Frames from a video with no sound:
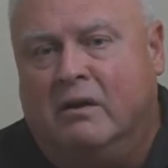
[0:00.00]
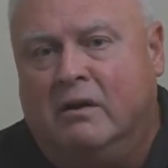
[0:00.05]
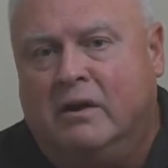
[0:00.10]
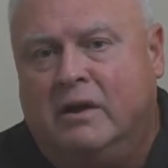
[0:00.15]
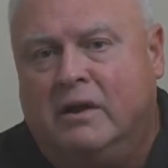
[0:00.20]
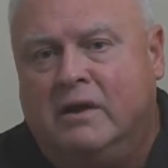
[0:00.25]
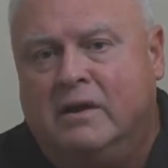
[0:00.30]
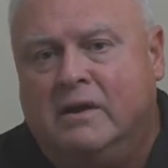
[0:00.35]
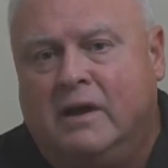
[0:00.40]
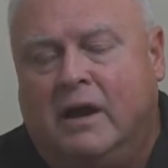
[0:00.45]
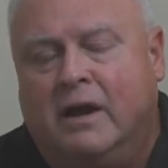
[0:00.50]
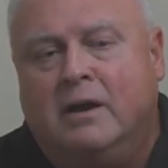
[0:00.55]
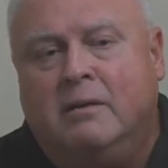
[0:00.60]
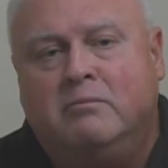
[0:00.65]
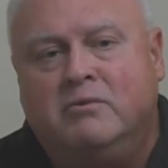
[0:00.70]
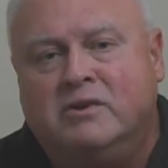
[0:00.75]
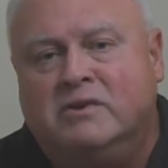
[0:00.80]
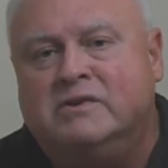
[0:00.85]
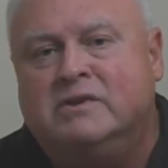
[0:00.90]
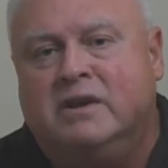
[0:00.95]
And I am
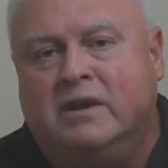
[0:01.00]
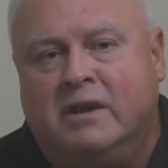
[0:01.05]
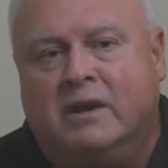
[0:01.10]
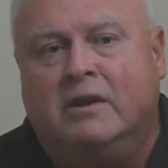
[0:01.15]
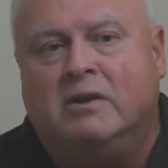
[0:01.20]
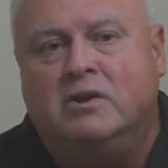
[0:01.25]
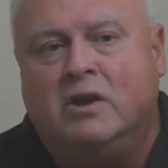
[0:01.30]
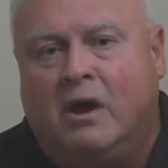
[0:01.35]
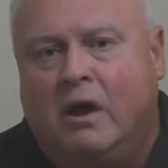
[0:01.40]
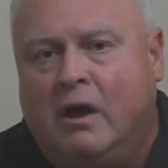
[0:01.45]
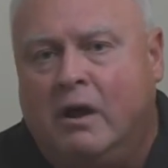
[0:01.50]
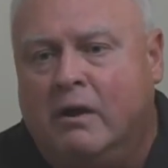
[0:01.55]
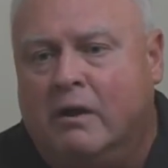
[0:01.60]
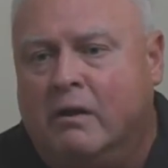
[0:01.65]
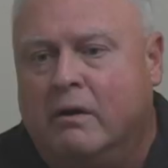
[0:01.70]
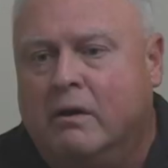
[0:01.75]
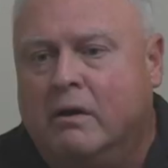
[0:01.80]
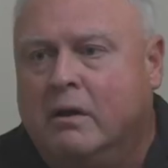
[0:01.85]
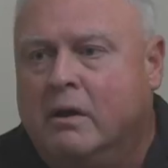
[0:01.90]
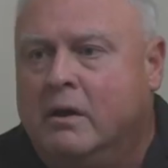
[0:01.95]
just getting
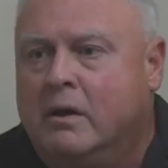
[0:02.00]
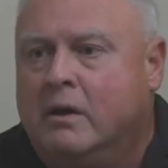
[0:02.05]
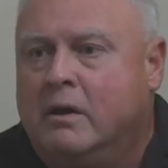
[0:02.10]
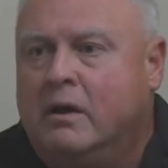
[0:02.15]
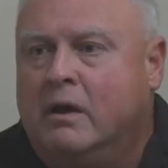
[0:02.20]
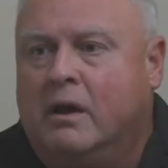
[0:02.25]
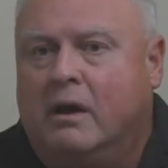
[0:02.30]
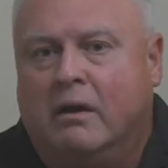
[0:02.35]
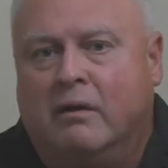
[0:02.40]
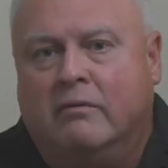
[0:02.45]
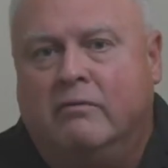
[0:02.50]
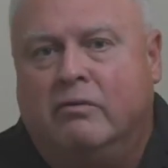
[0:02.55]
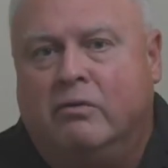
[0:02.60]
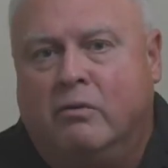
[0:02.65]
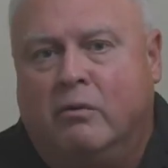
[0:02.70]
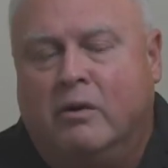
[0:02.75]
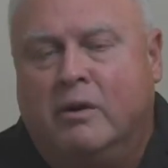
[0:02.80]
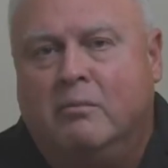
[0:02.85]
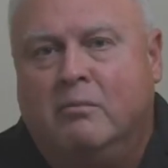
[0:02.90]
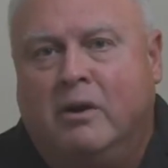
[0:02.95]
tired of
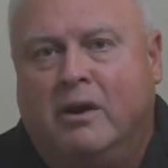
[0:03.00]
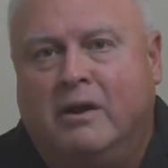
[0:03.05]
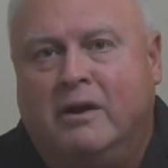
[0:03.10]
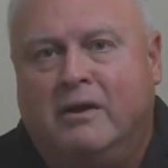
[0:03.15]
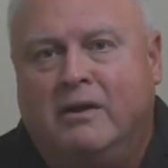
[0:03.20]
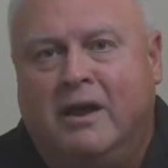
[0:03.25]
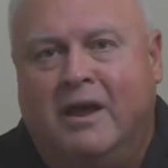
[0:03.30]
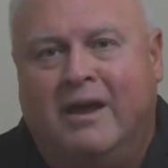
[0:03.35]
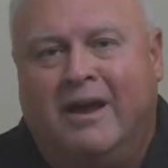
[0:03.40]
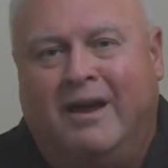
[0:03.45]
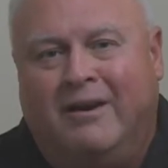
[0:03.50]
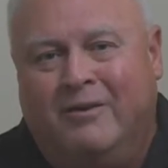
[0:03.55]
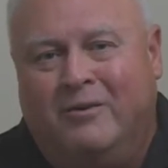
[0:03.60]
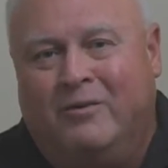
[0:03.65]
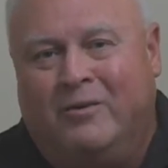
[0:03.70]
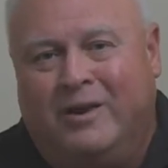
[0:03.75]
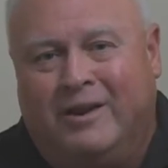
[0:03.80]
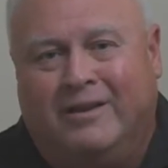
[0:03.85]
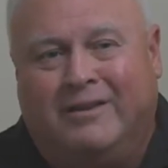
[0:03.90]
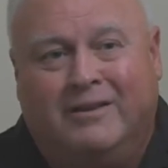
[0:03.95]
throwing money down
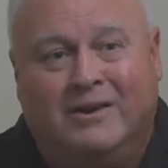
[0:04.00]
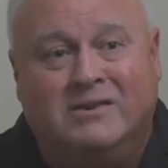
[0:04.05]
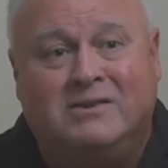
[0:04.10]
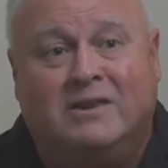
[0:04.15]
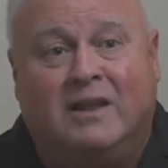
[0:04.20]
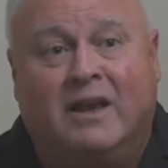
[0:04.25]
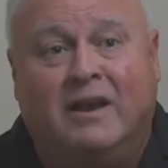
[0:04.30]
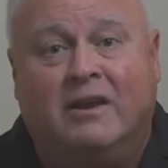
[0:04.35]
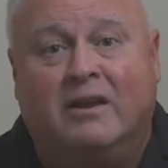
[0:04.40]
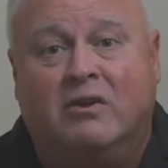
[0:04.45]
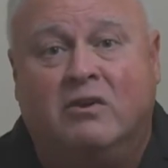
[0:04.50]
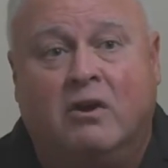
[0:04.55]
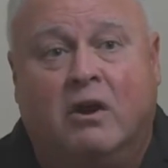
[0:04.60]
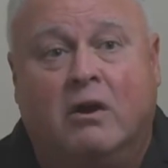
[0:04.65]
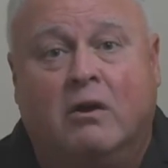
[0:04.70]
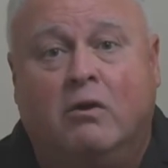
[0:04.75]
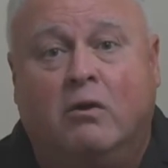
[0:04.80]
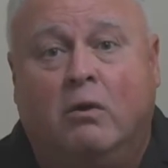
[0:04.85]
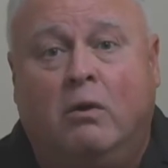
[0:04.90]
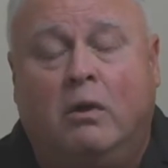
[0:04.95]
what it looks like a
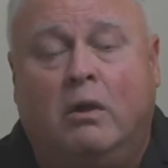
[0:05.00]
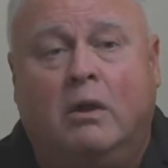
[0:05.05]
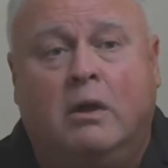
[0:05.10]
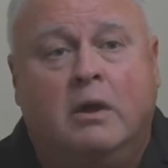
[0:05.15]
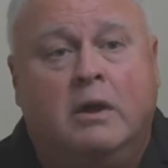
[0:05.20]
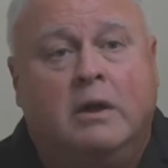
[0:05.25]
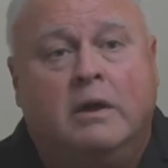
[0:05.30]
dark hole.